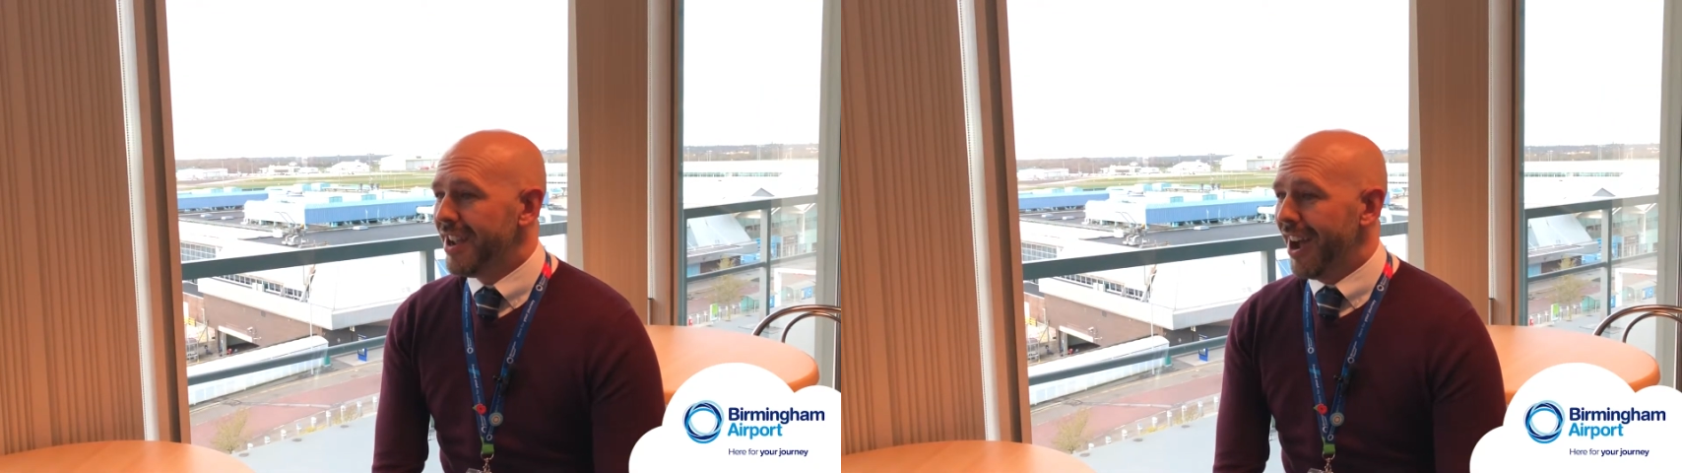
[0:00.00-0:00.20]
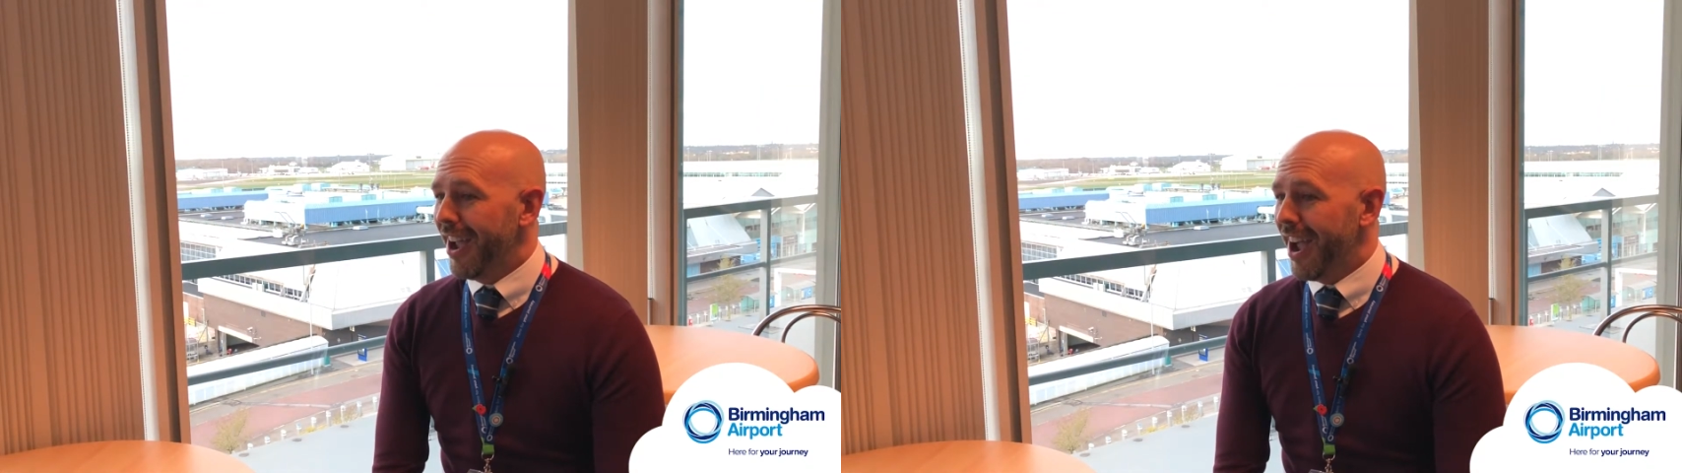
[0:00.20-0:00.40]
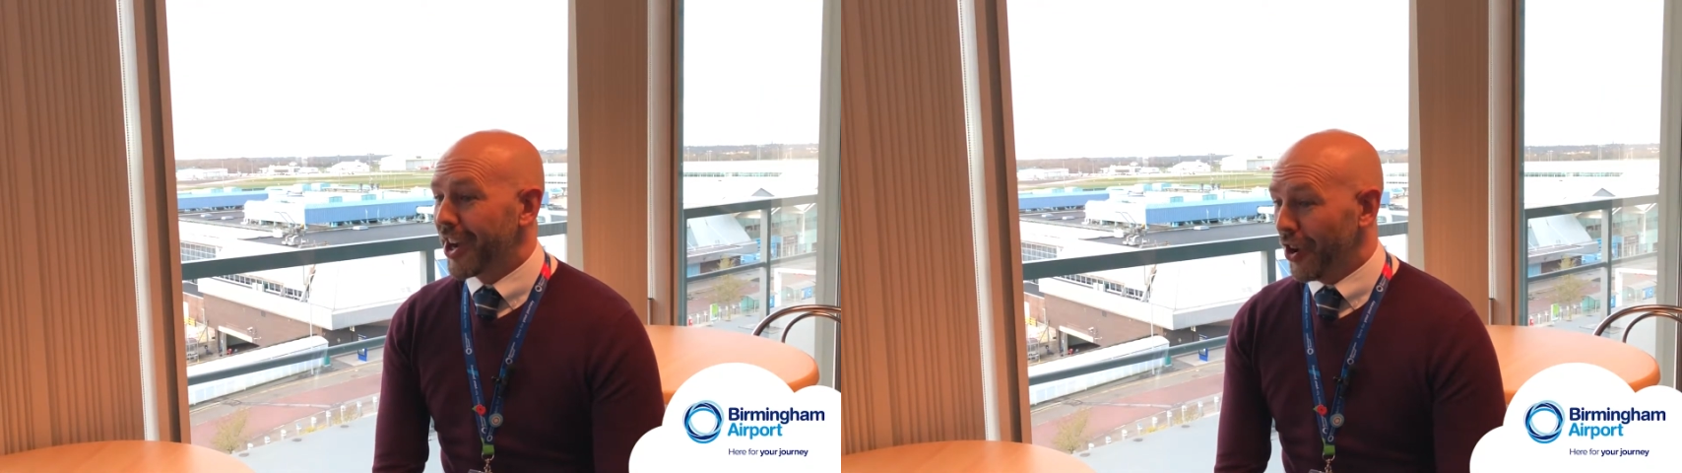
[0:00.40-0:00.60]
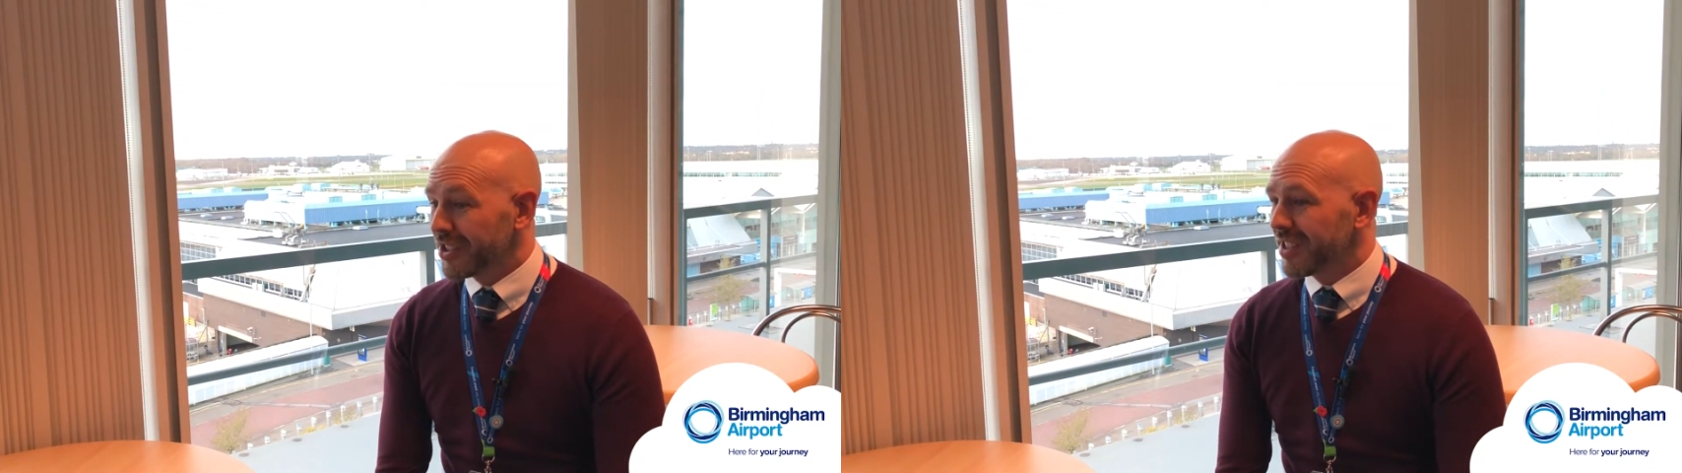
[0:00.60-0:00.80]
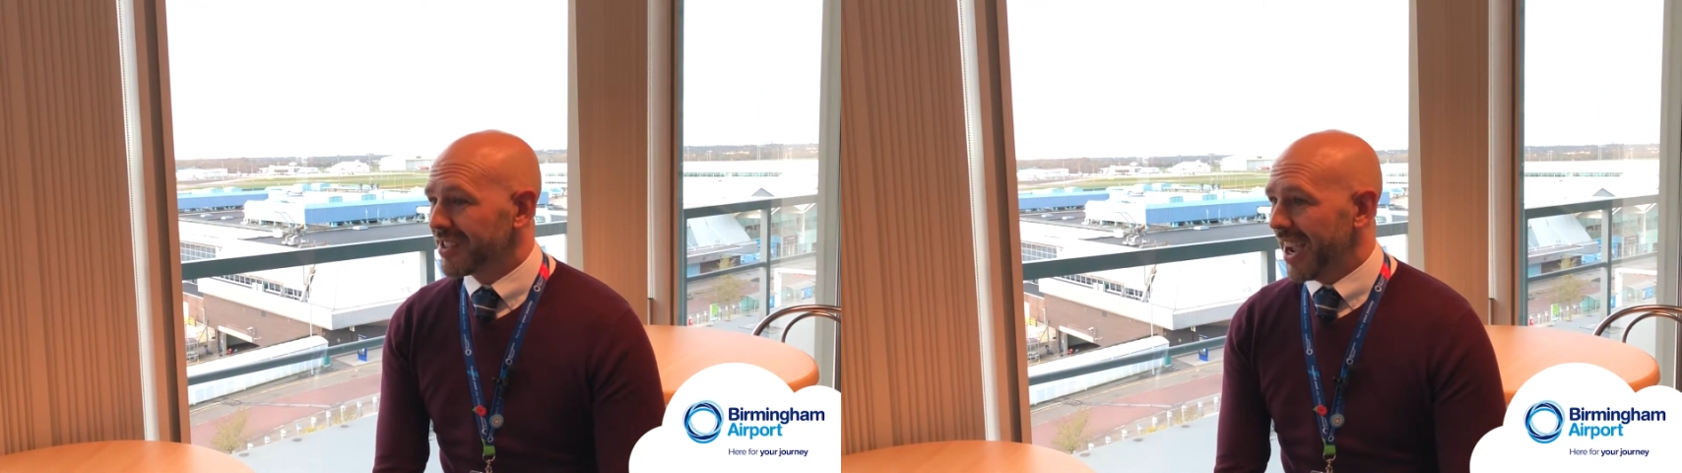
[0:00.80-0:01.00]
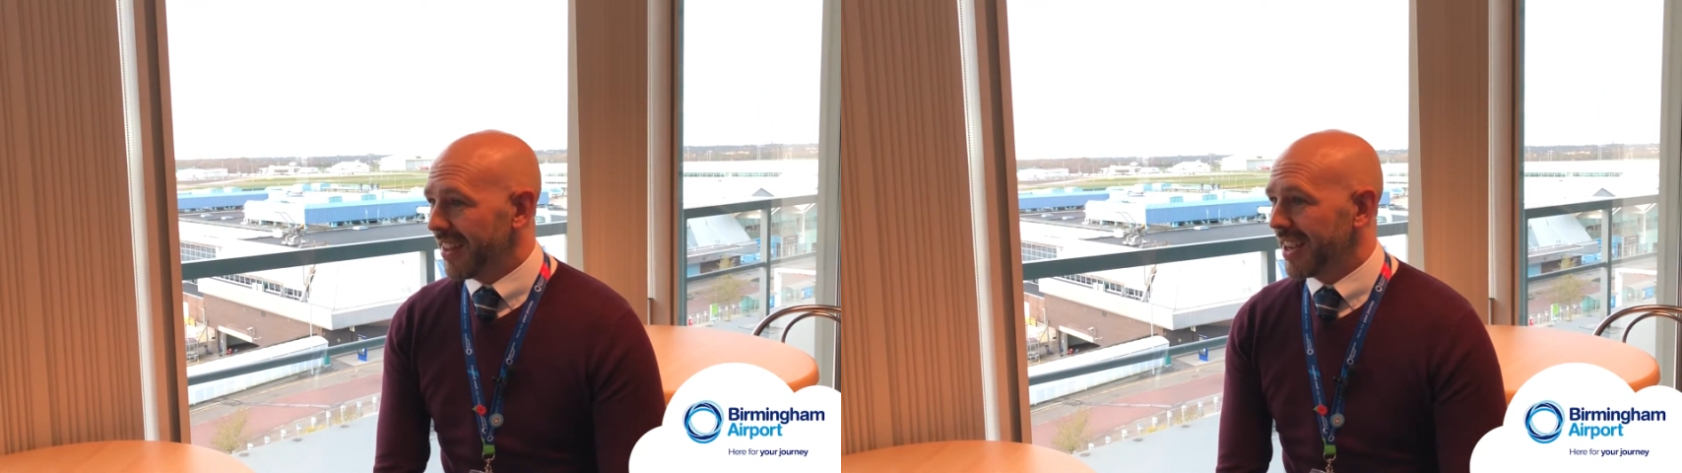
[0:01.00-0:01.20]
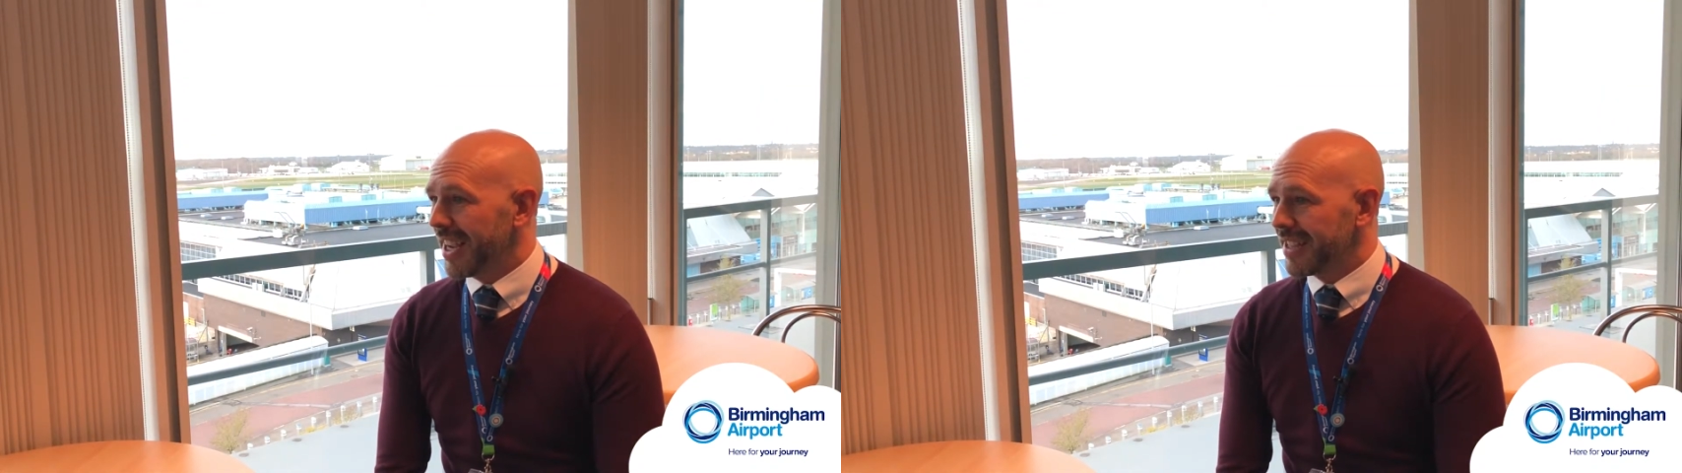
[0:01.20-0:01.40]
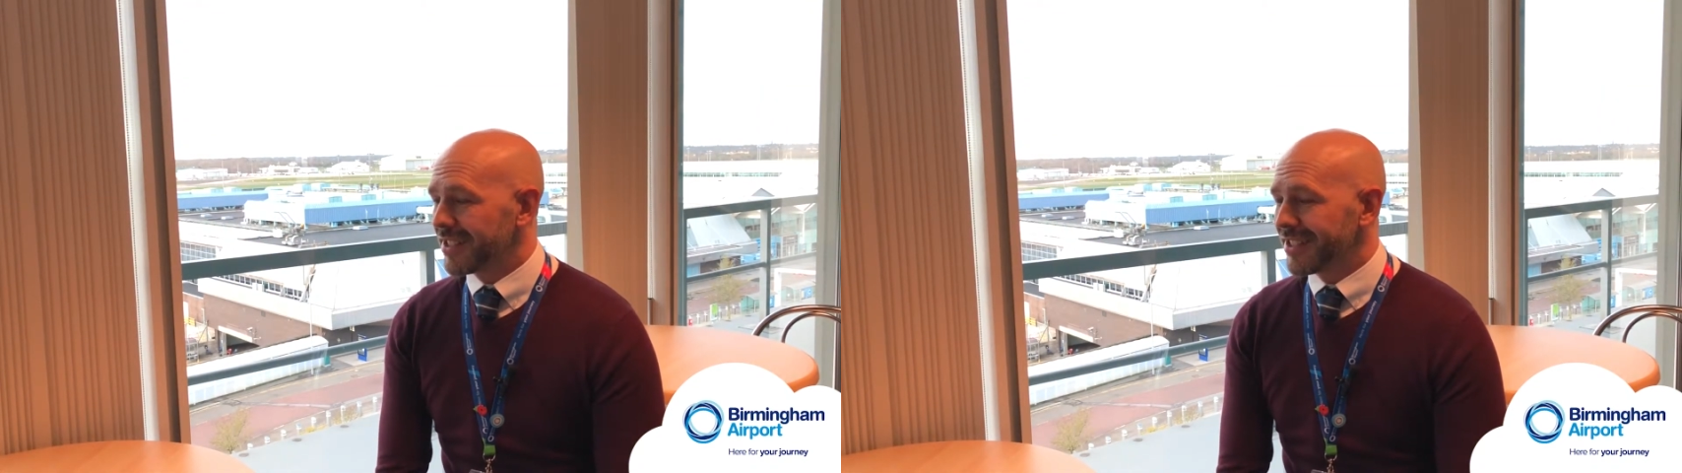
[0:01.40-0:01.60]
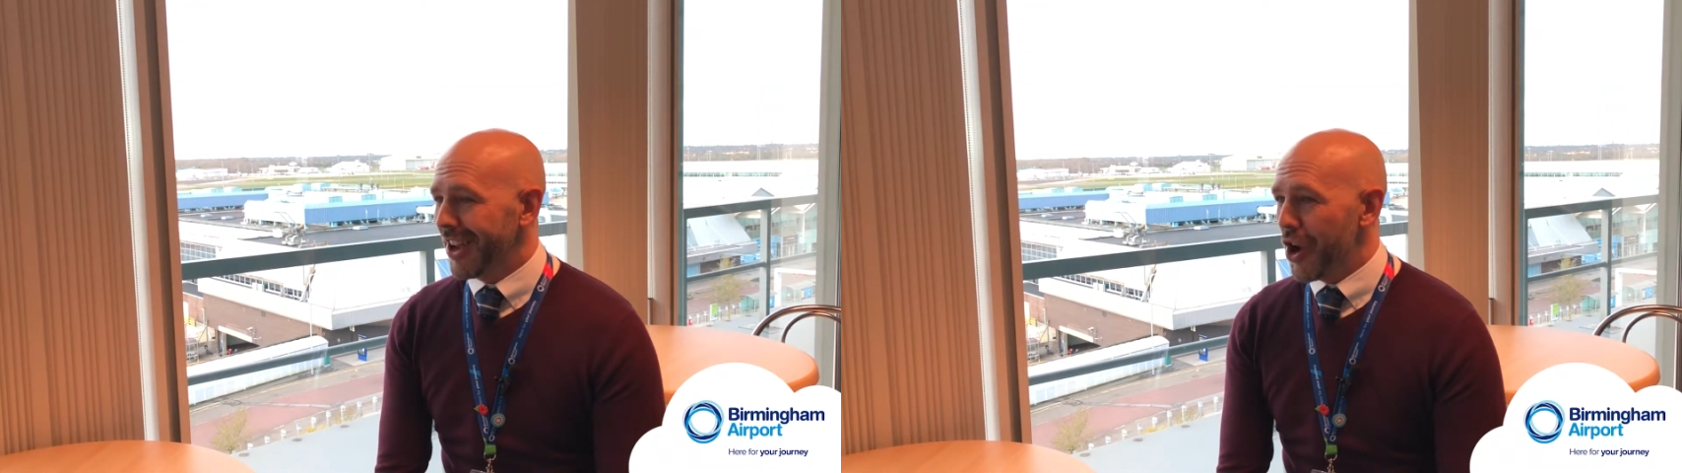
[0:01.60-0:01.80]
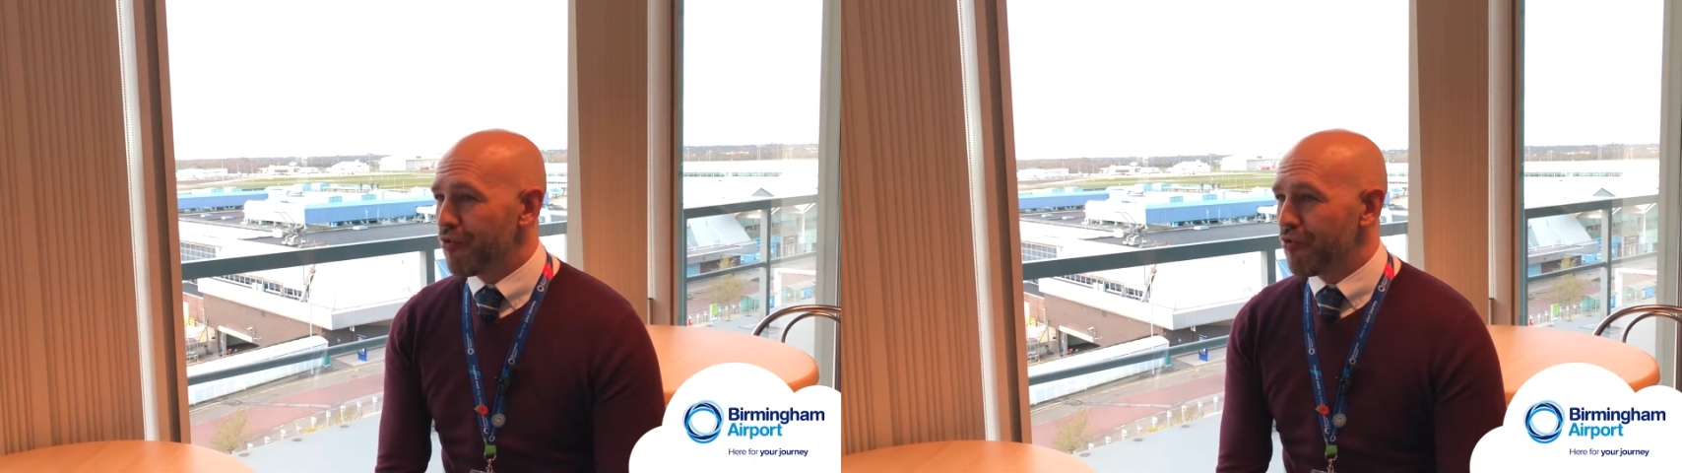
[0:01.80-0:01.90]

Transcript: uh, I can honestly say that it's uh,